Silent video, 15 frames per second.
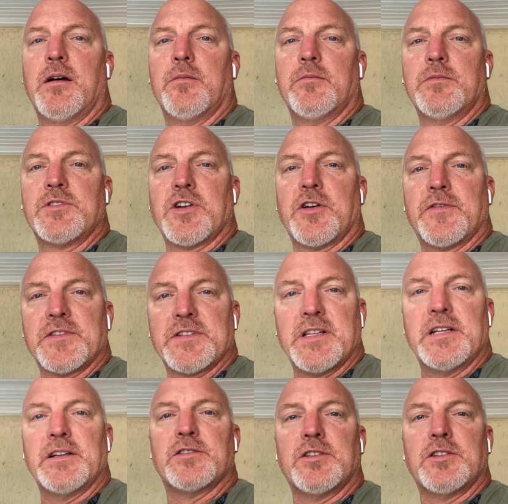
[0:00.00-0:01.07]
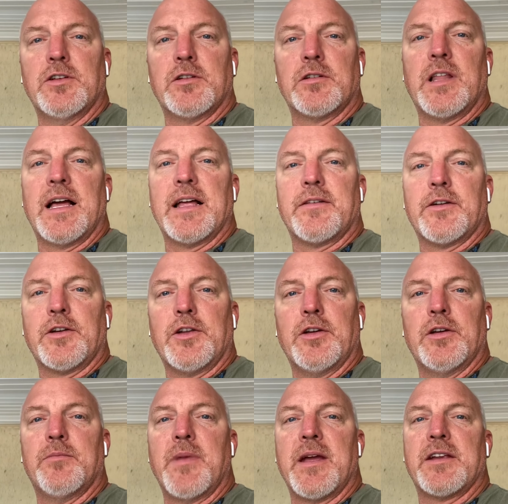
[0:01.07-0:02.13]
surface cleaners look like they're good,
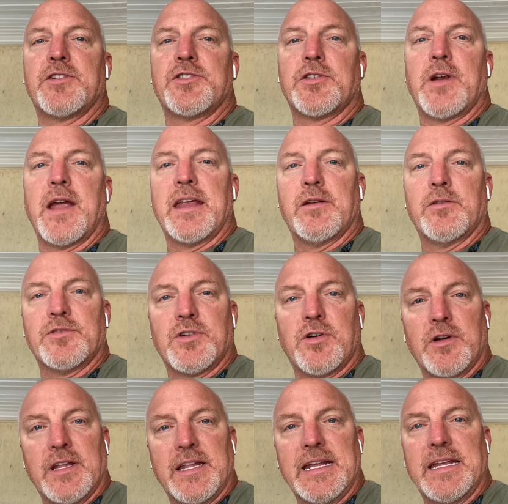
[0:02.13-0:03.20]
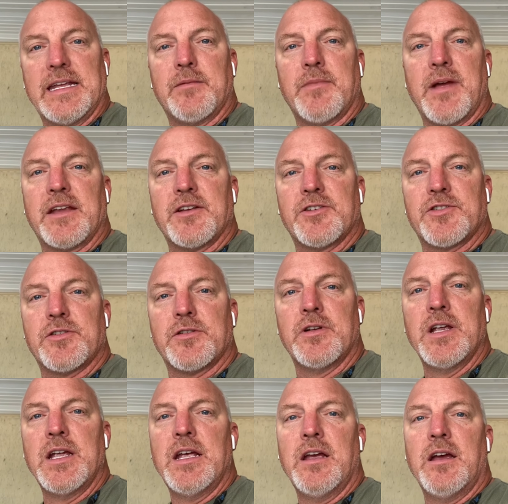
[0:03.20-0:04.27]
making sure handles aren't leaking, making sure
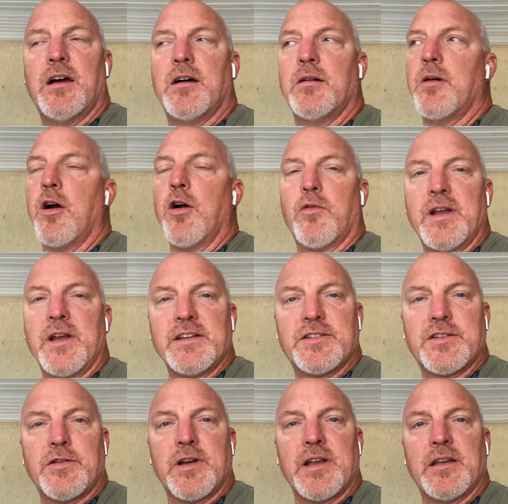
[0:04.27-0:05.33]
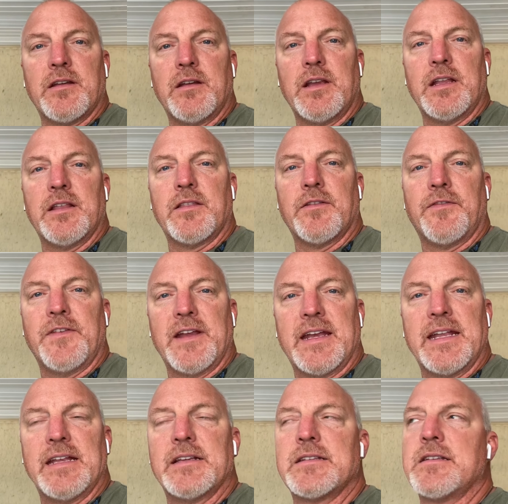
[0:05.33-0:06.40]
O-rings are in the
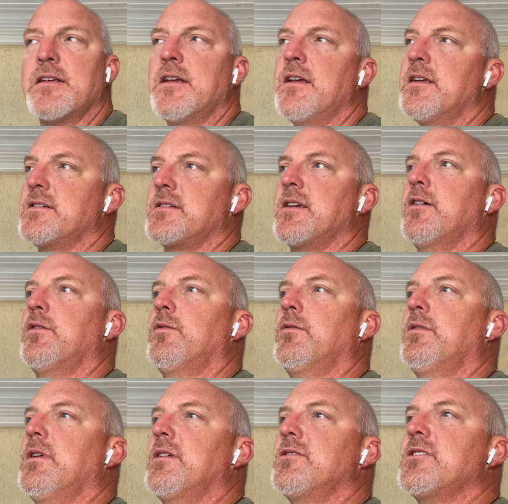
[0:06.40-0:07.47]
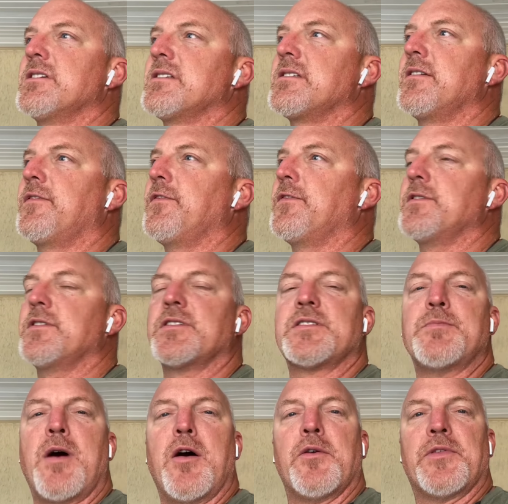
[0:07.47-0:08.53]
fittings. So just the
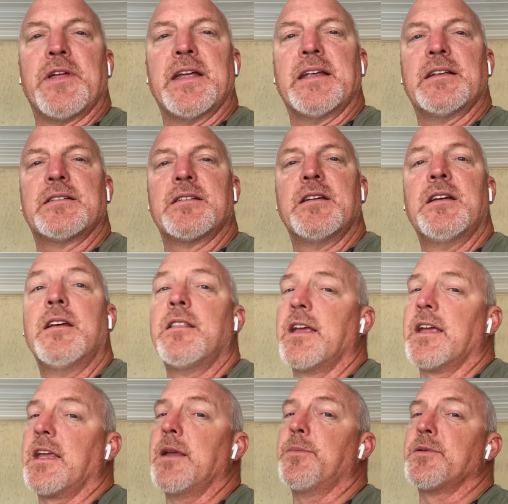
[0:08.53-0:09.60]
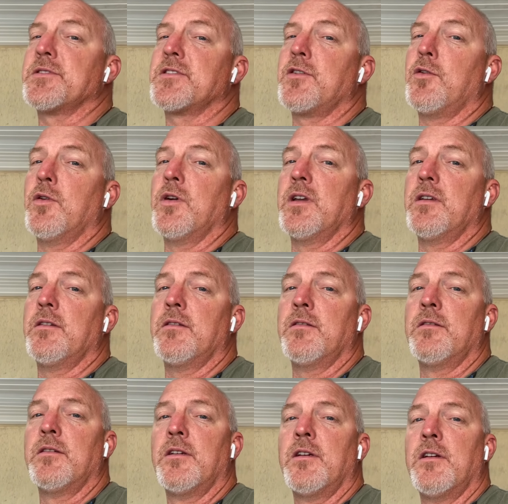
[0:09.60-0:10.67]
small things that keep us going.
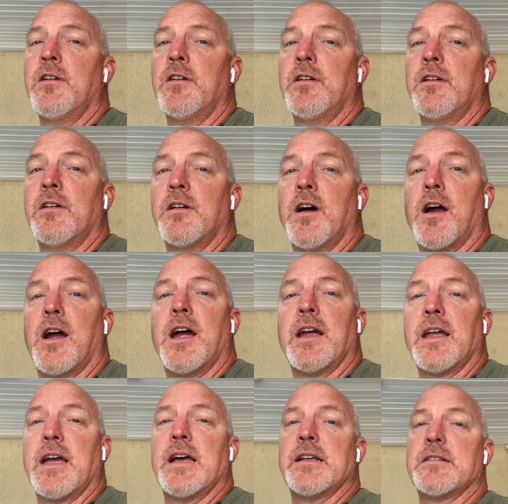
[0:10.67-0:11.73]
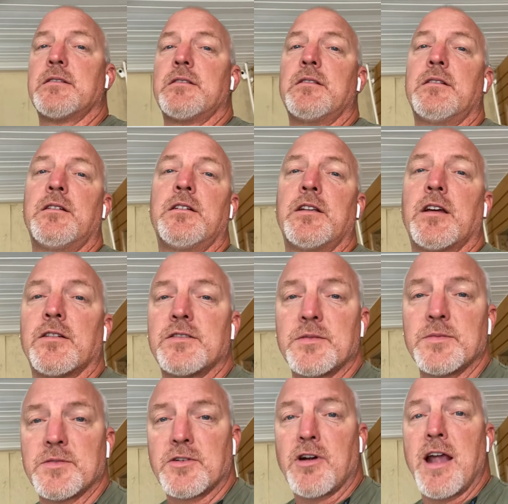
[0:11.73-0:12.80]
All right, guys, y'all
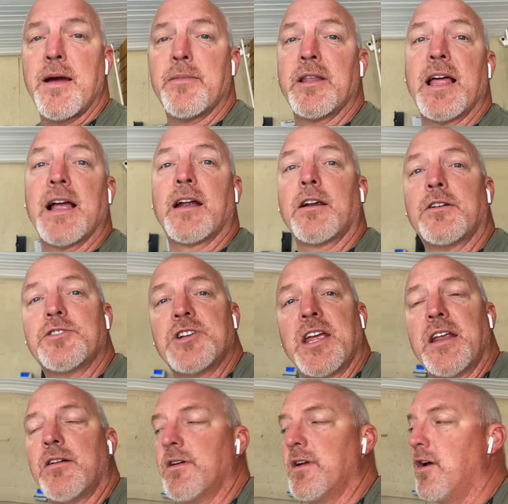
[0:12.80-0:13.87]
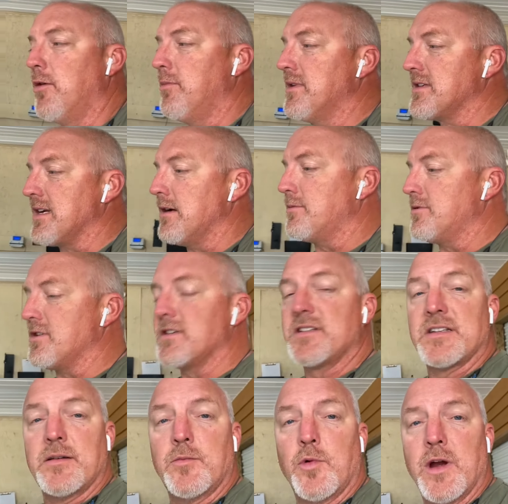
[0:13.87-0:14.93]
subscribe and like our channel, and hope this helped you in
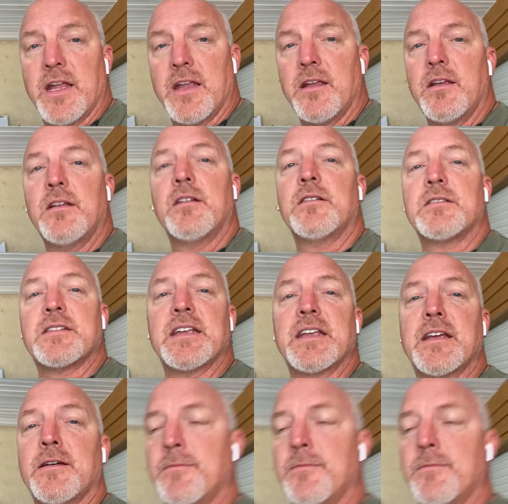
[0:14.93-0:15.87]
some way. See ya.